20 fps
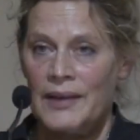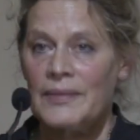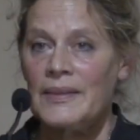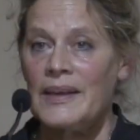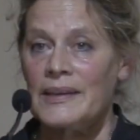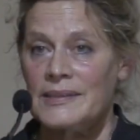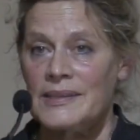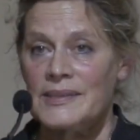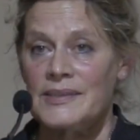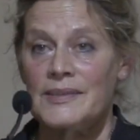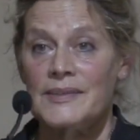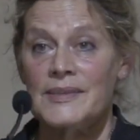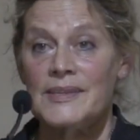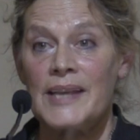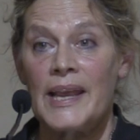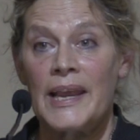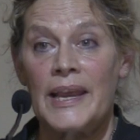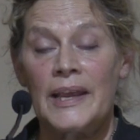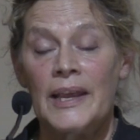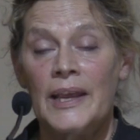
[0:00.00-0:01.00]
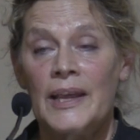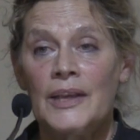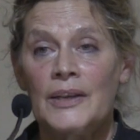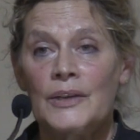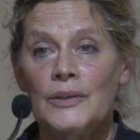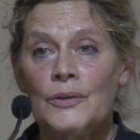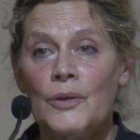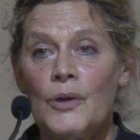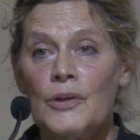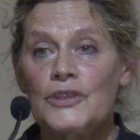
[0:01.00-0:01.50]
That is to say,
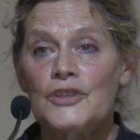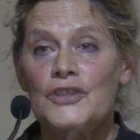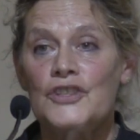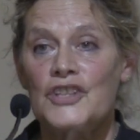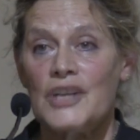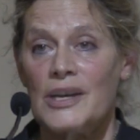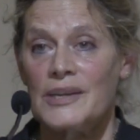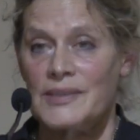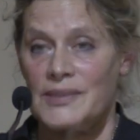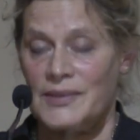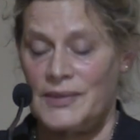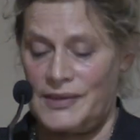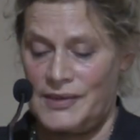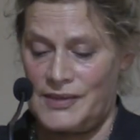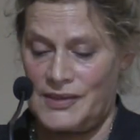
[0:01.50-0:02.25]
not just the